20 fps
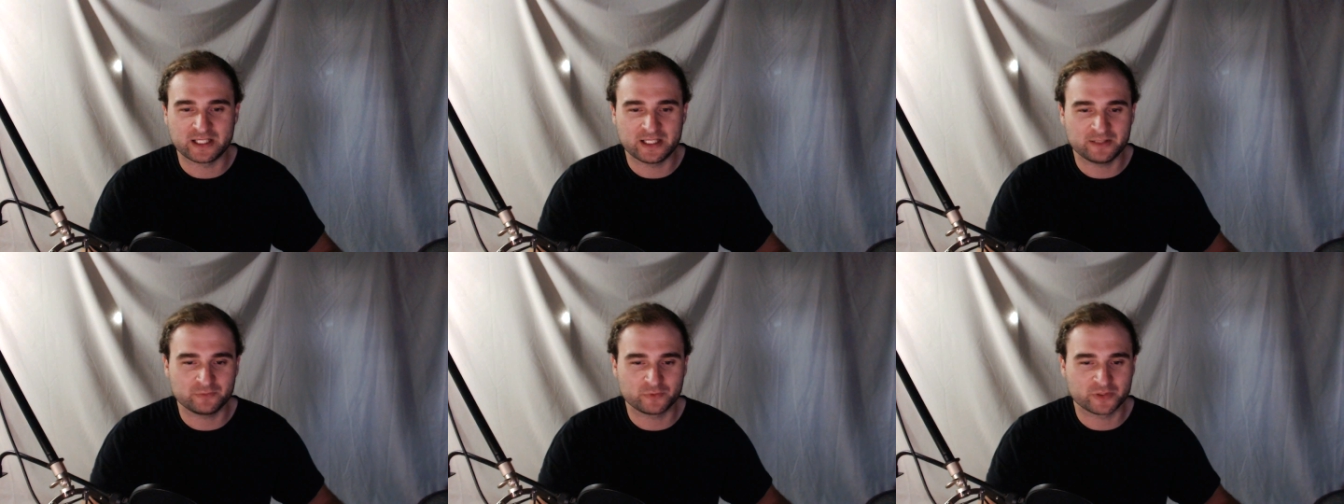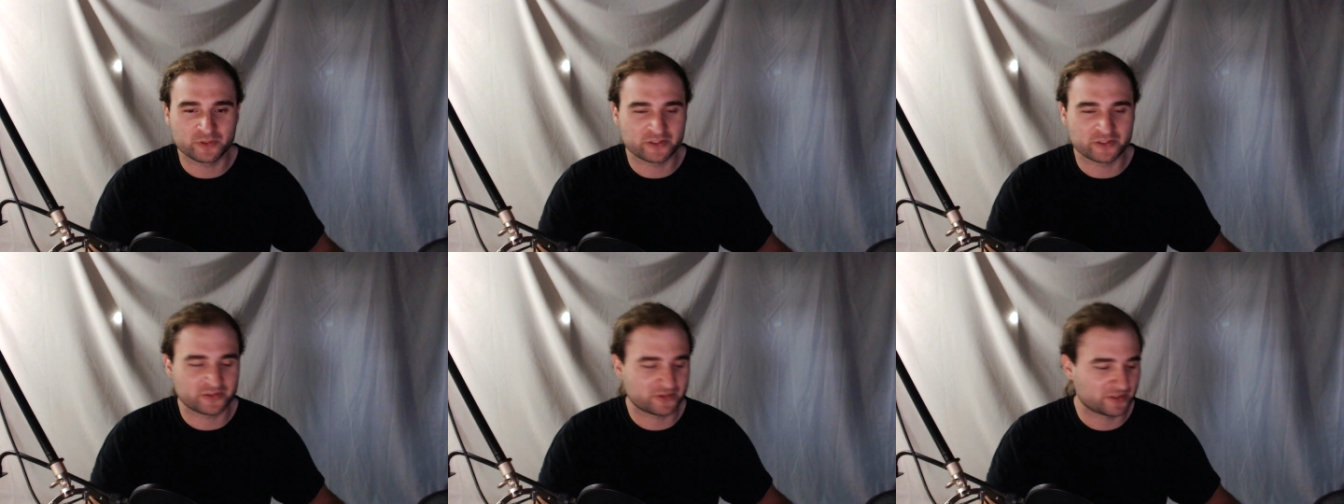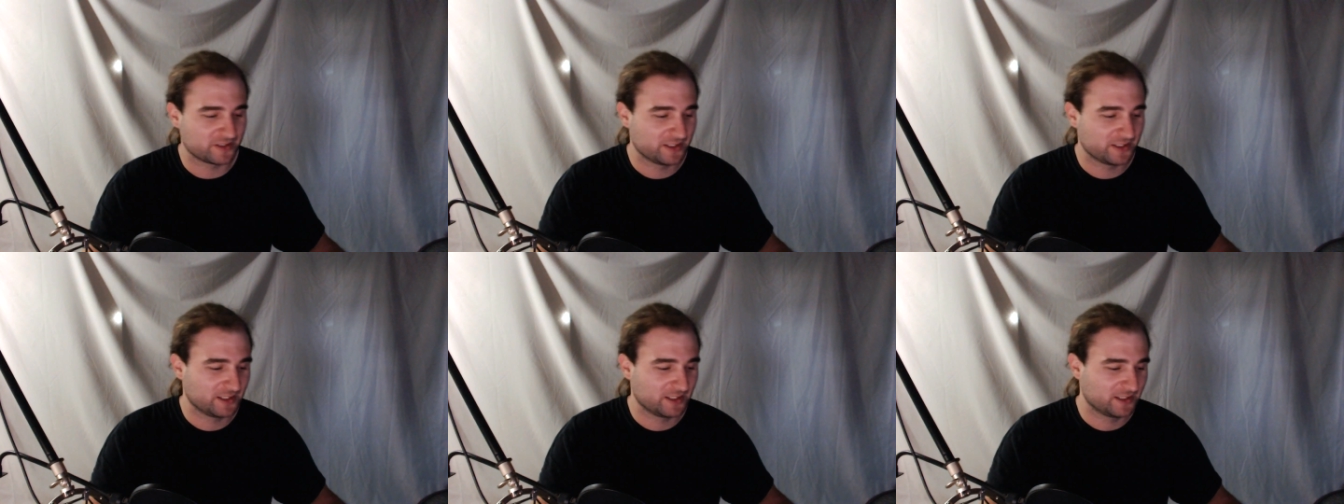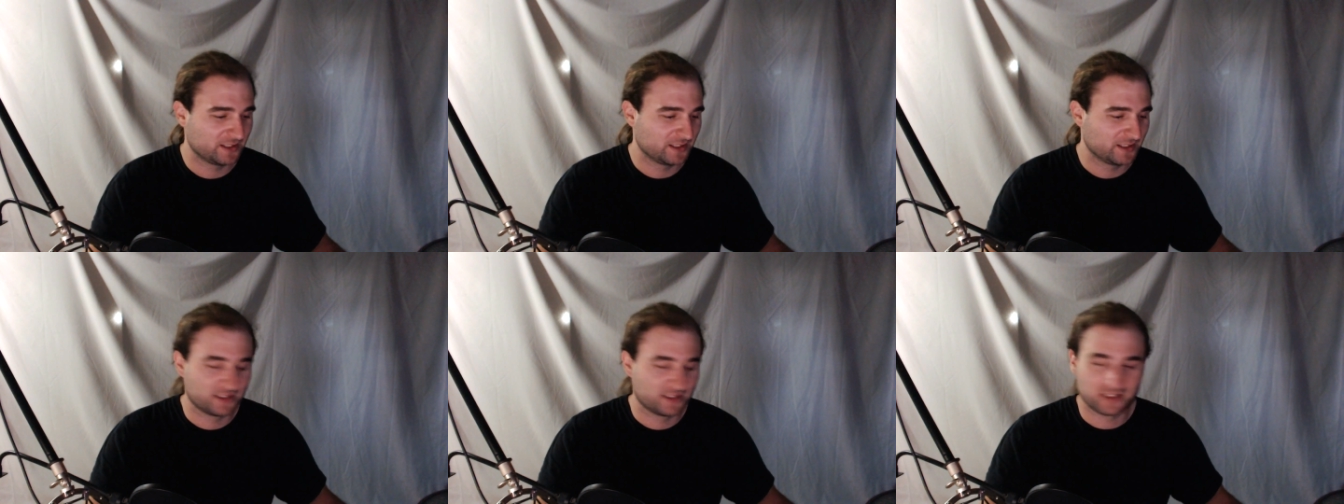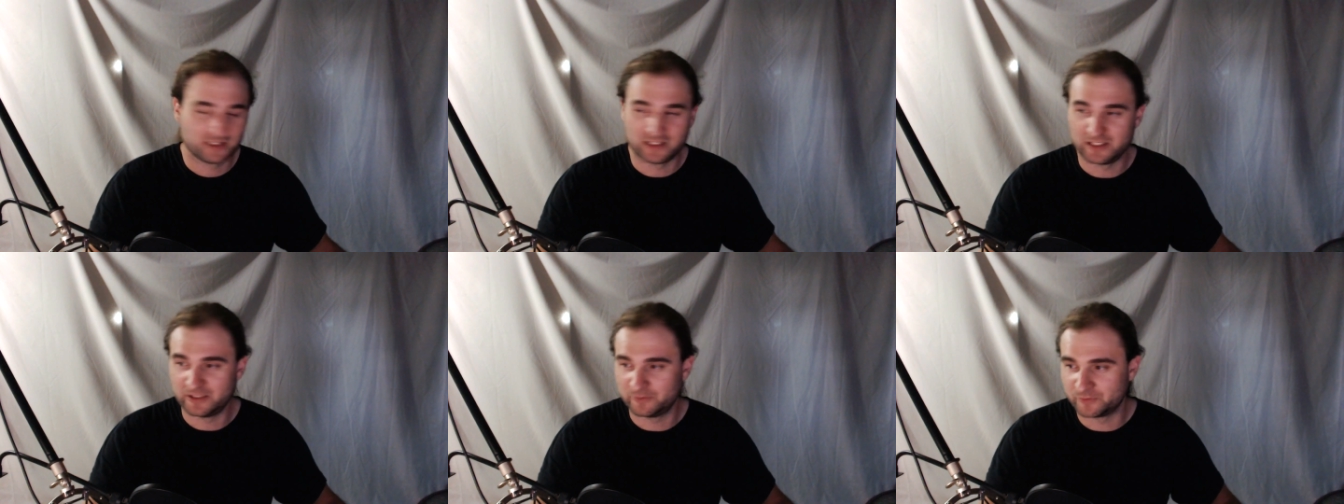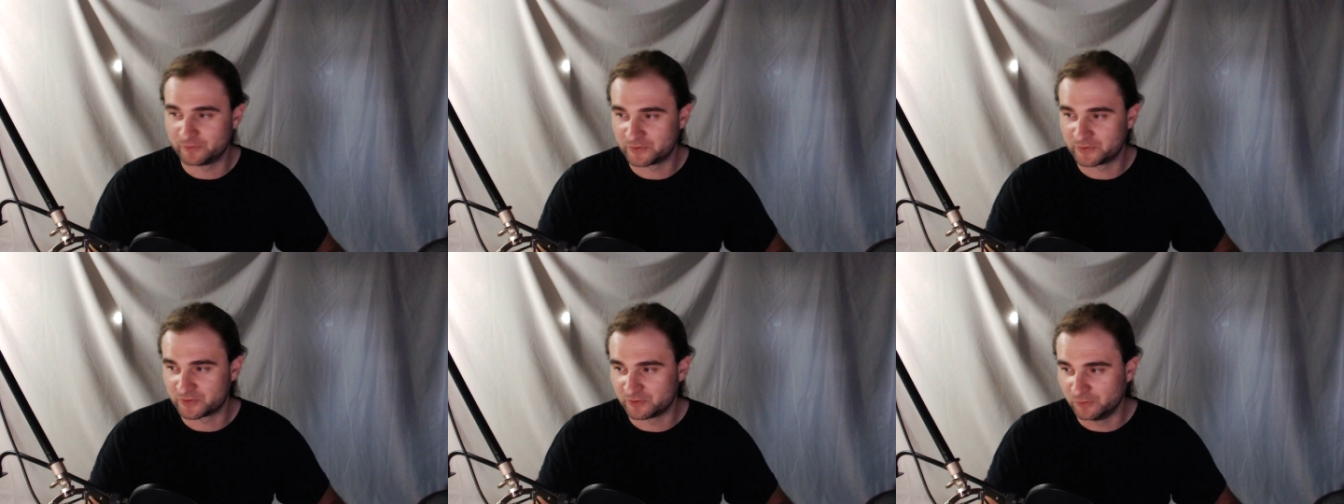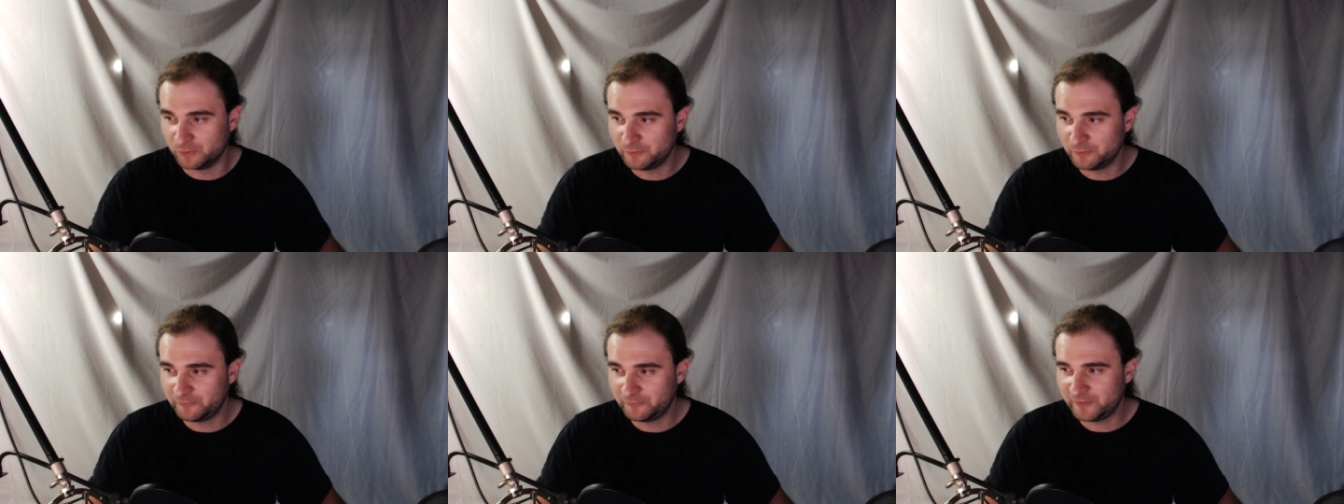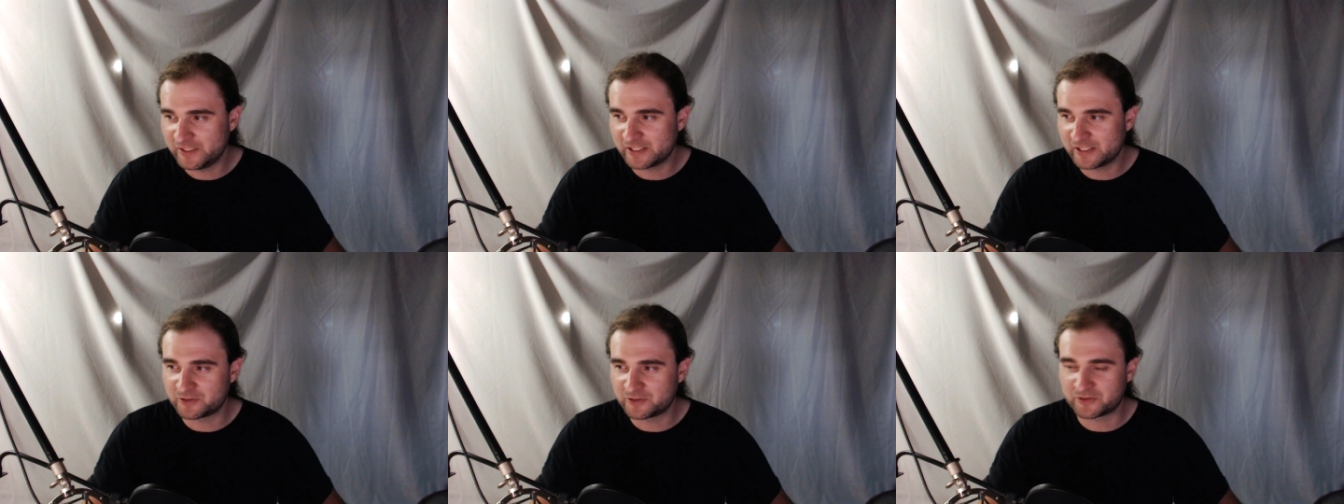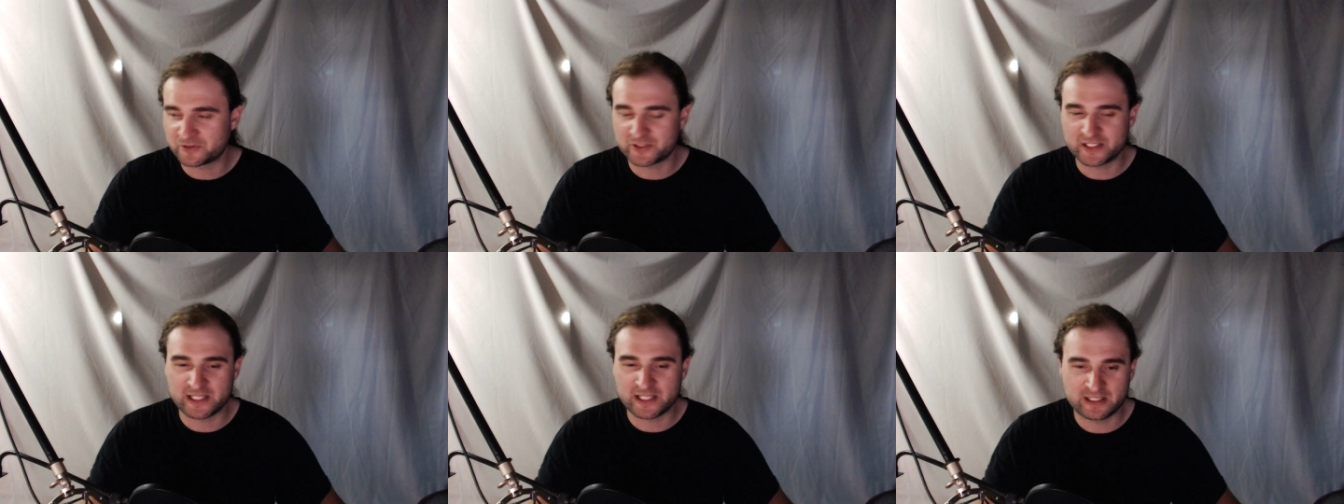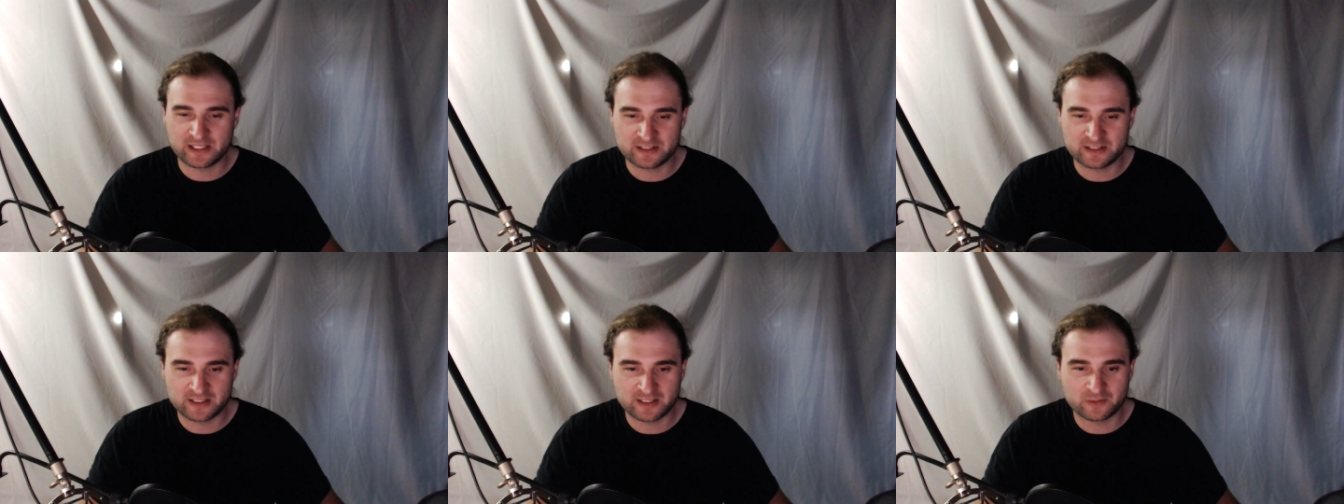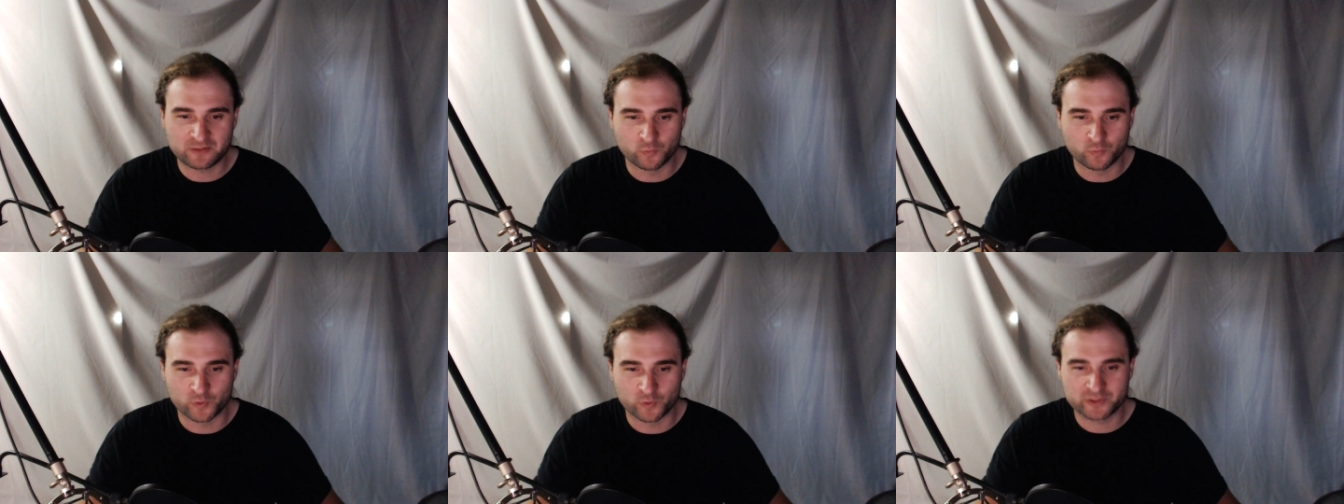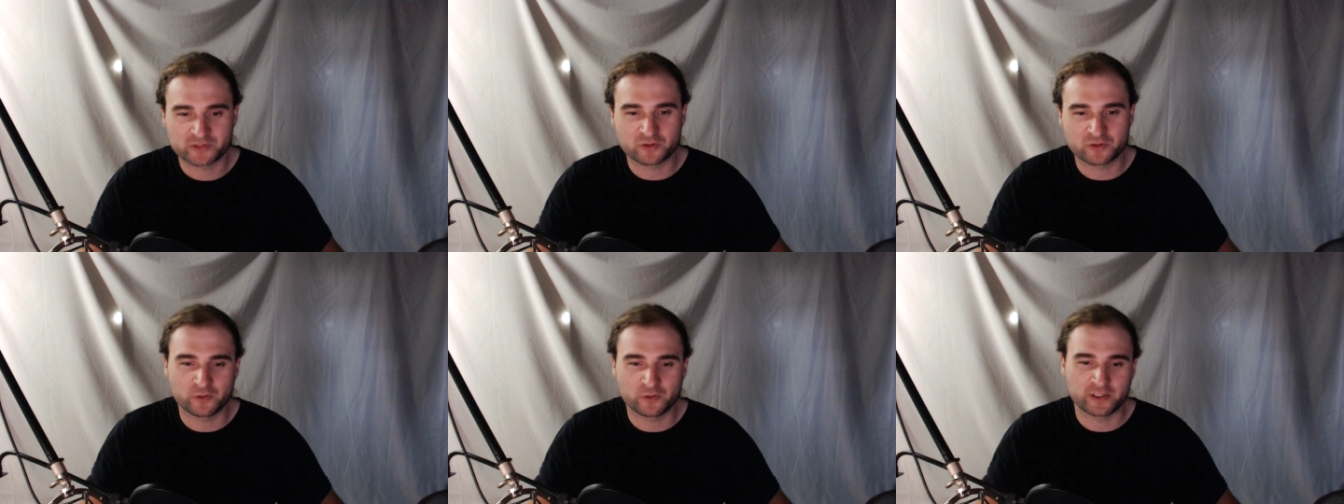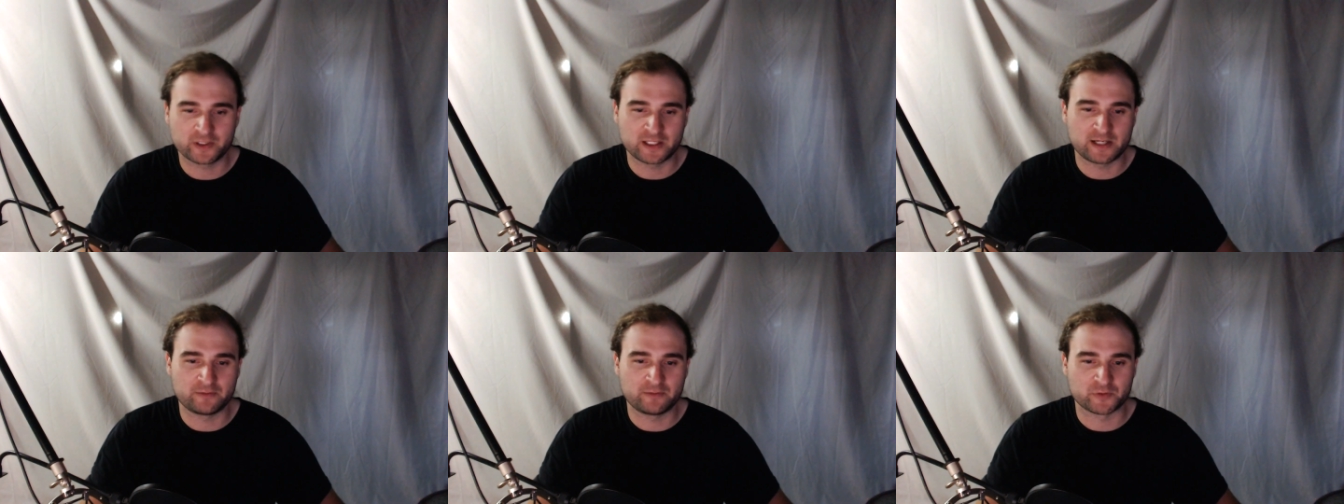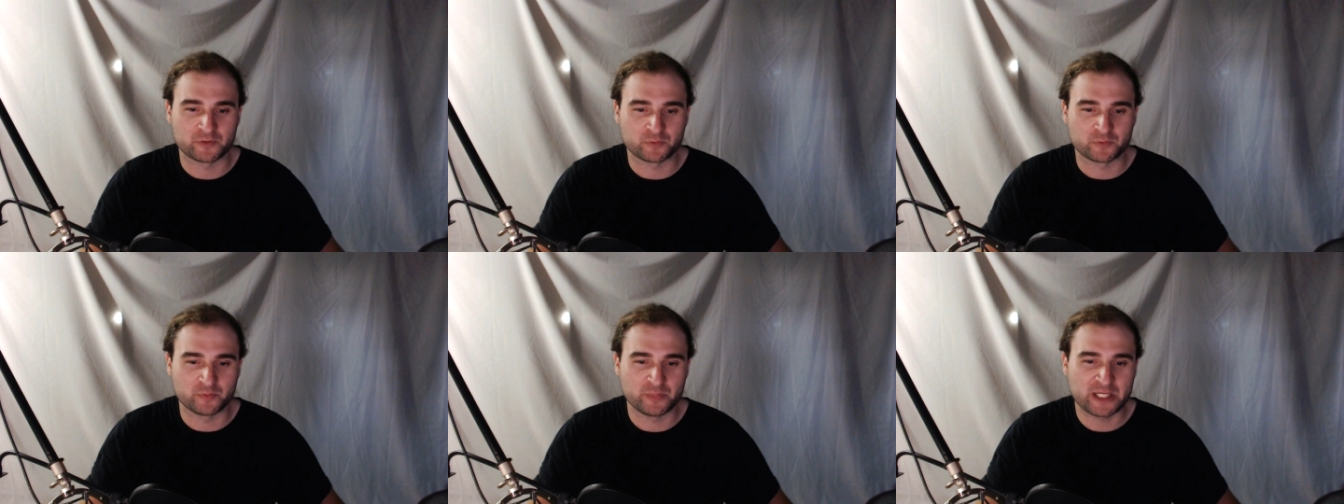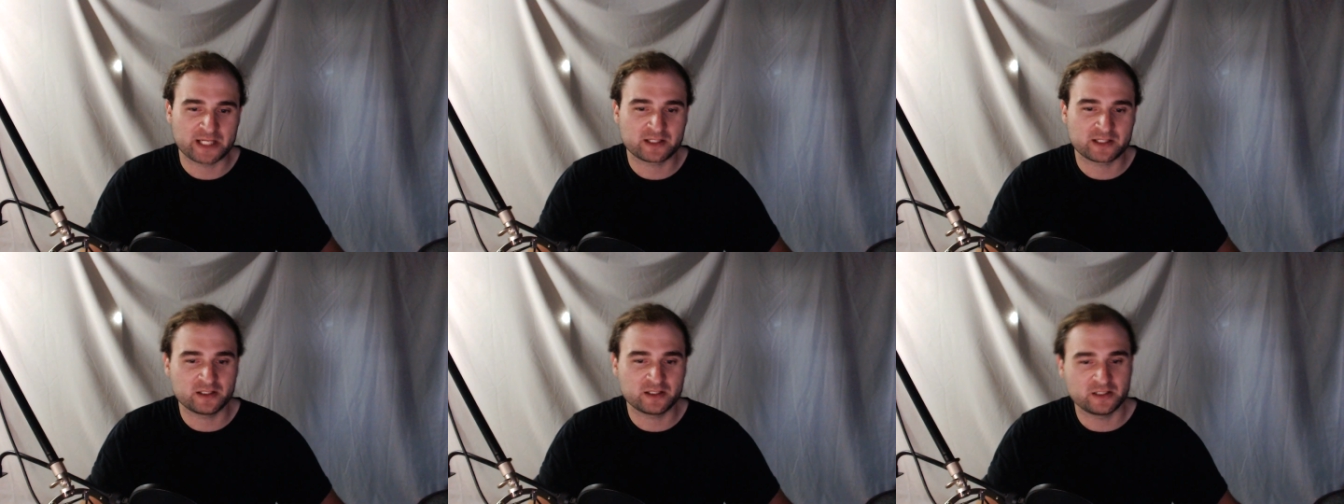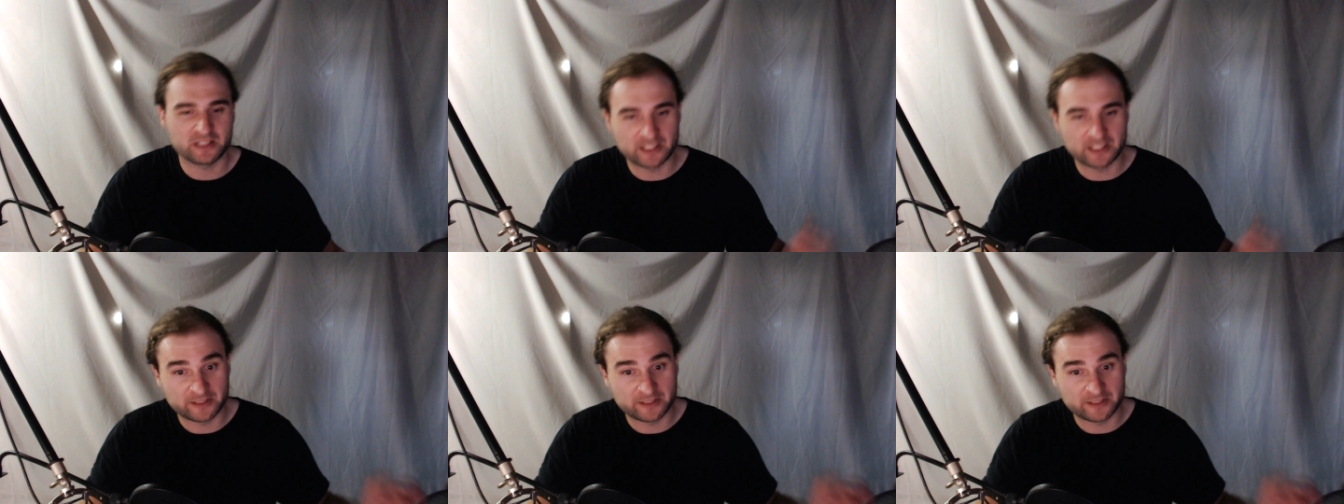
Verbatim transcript: It was it was Luffy understanding what's going on with Rebecca,